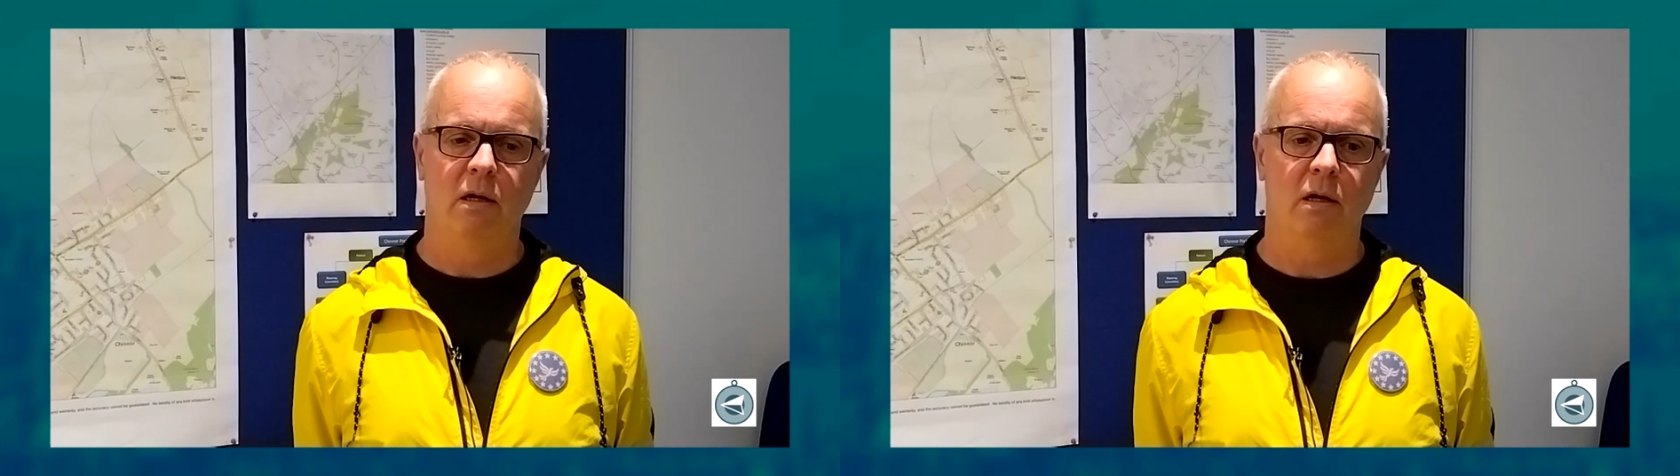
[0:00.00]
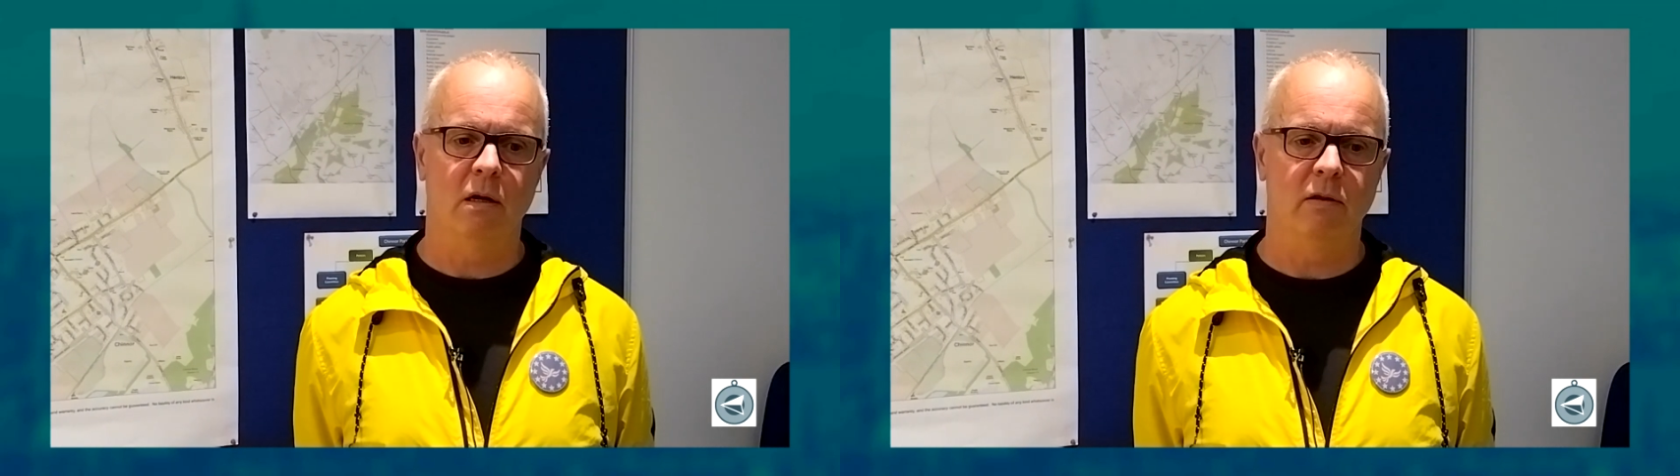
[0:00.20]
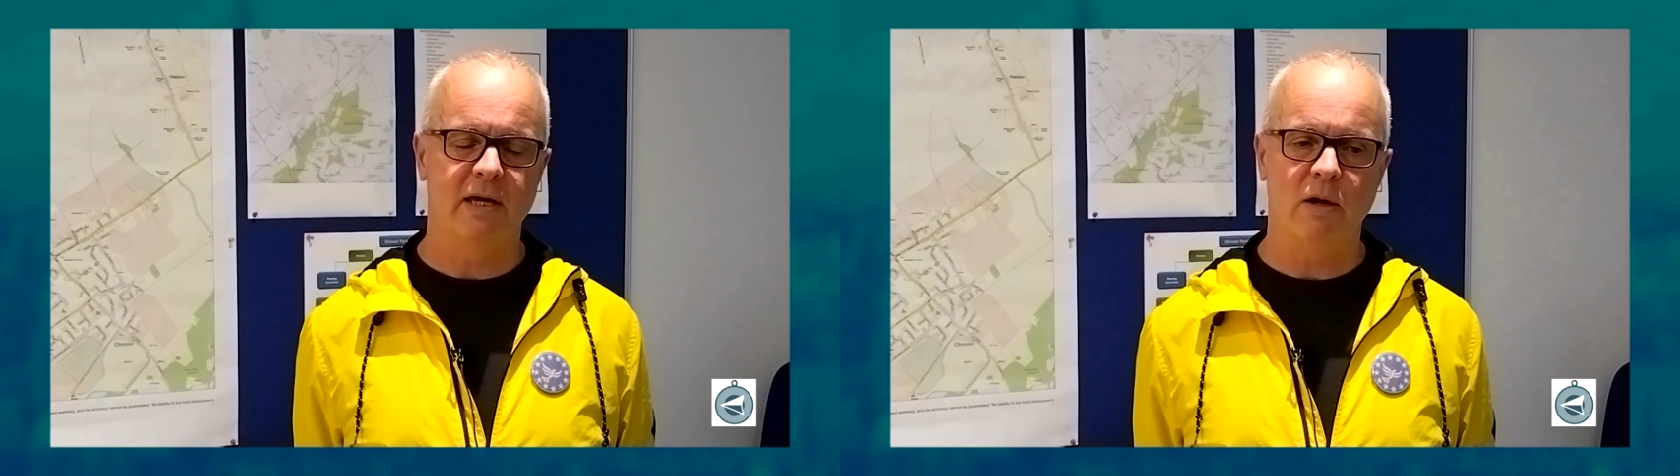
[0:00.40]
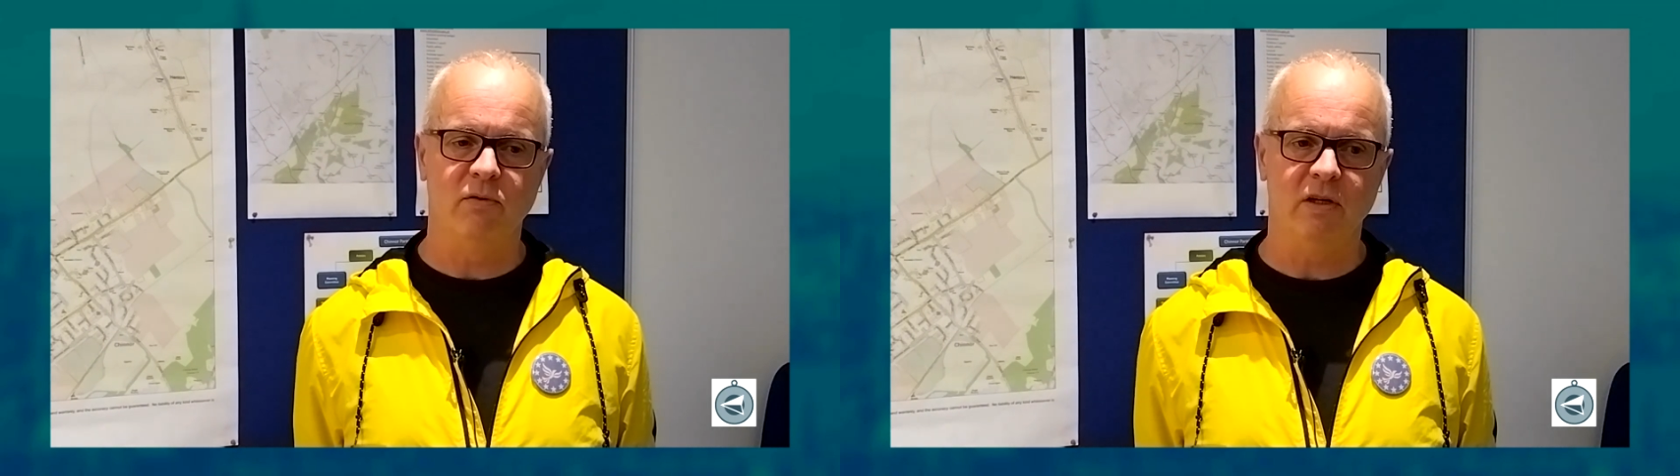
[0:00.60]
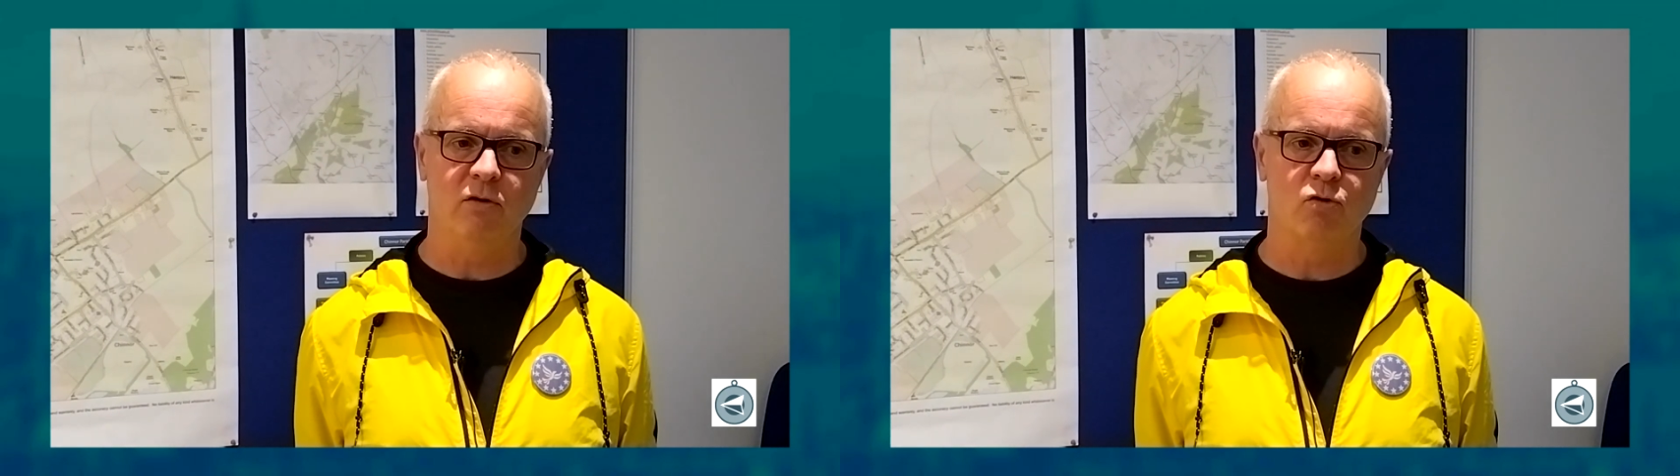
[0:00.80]
The
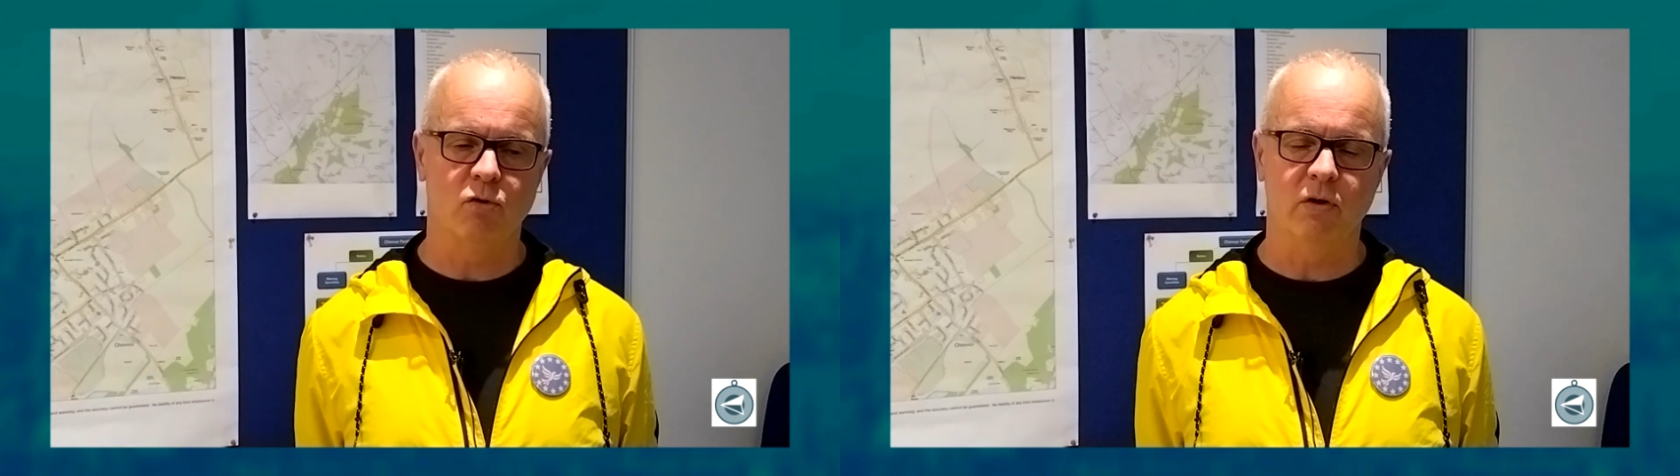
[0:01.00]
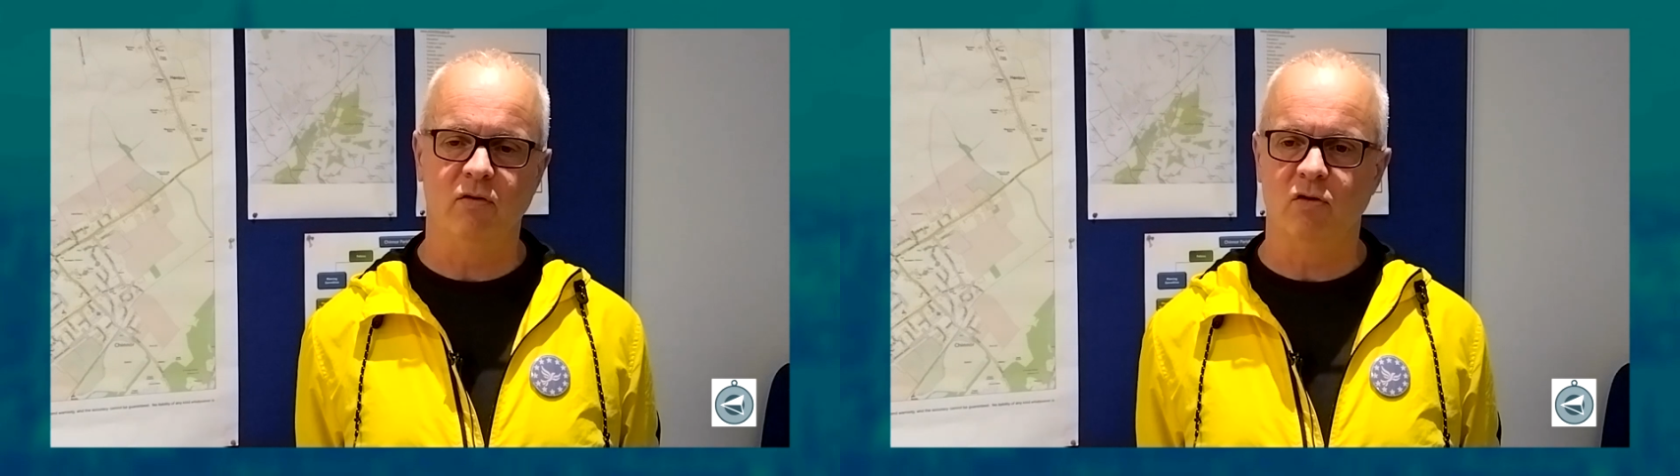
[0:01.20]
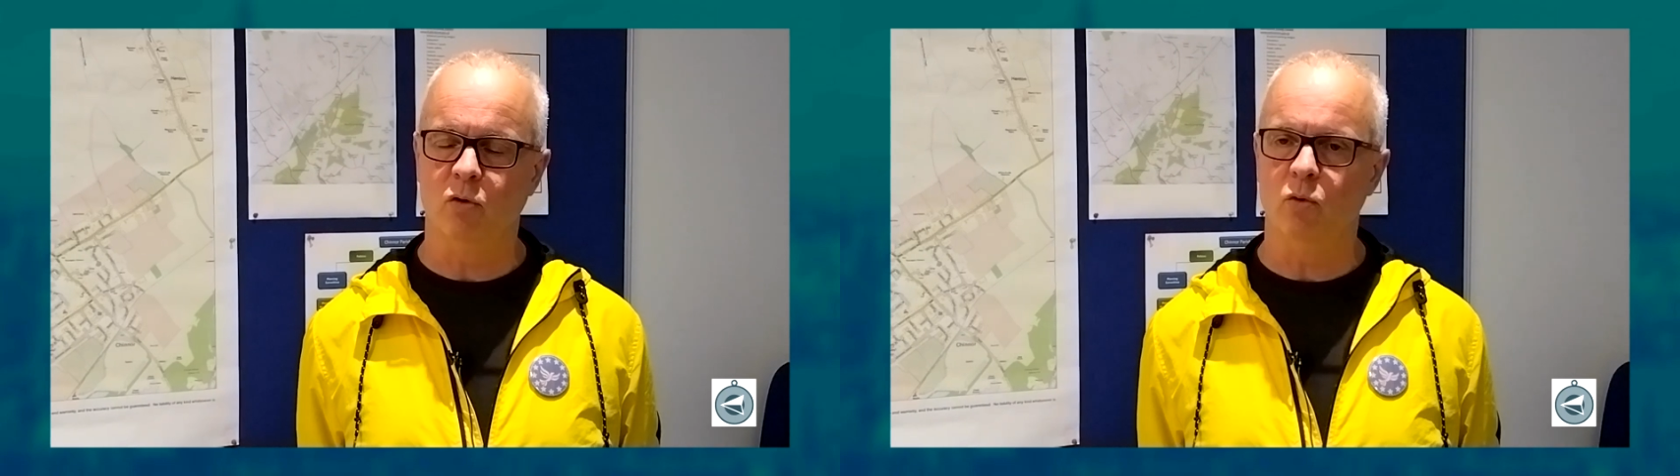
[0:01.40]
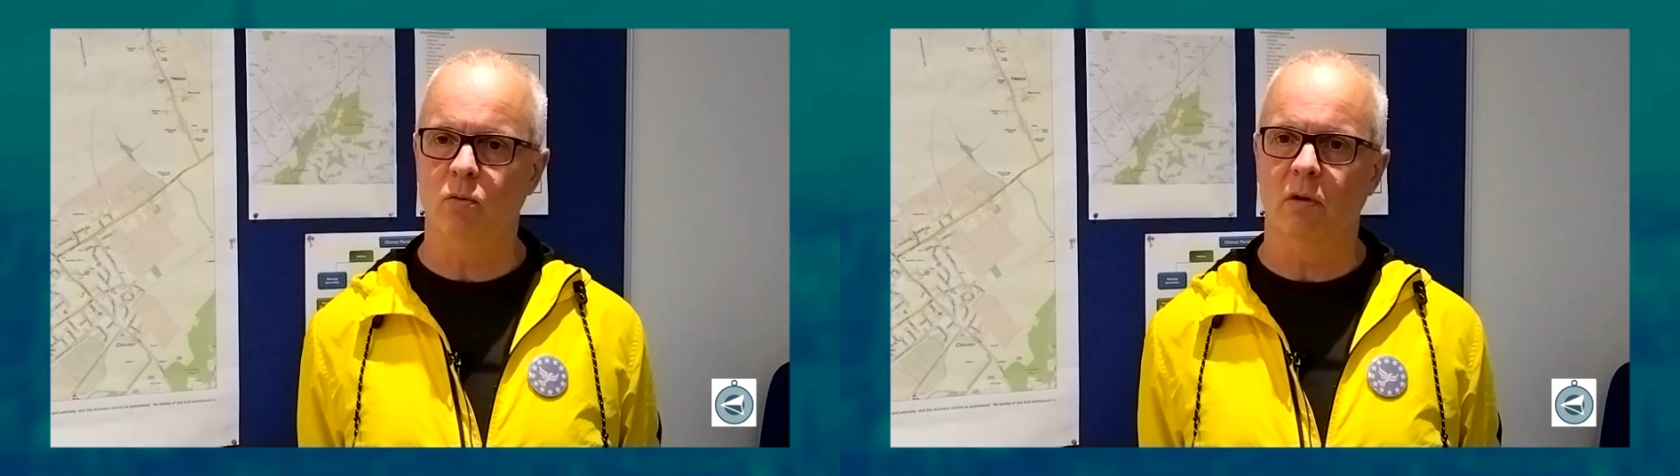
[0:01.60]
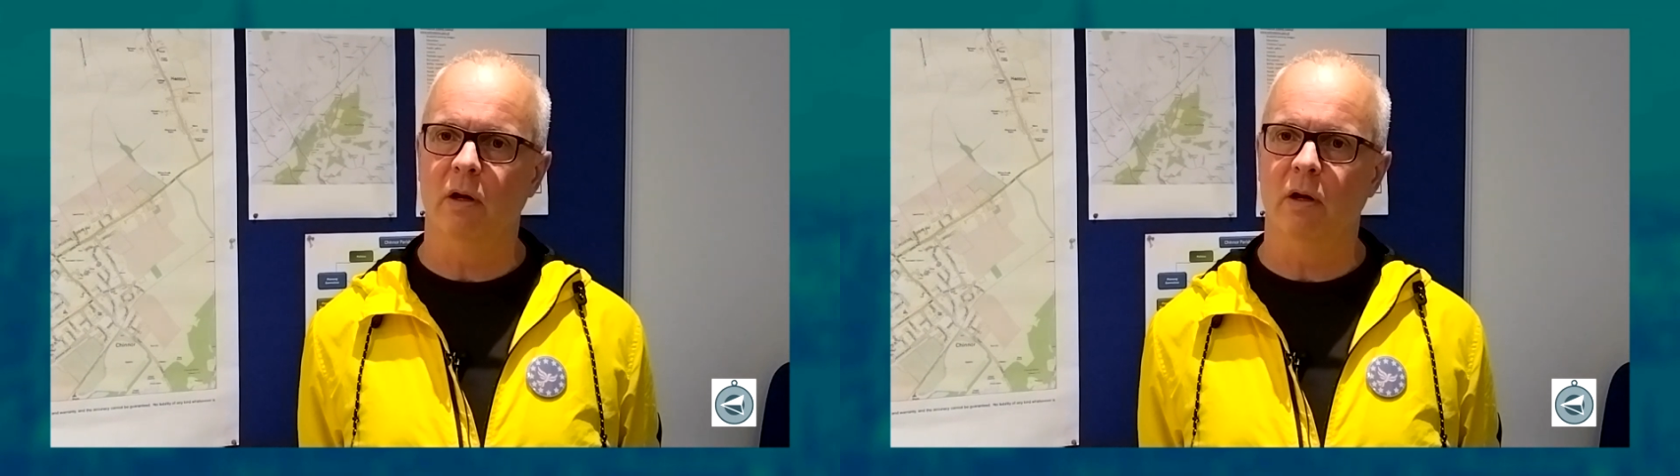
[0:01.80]
county's trying to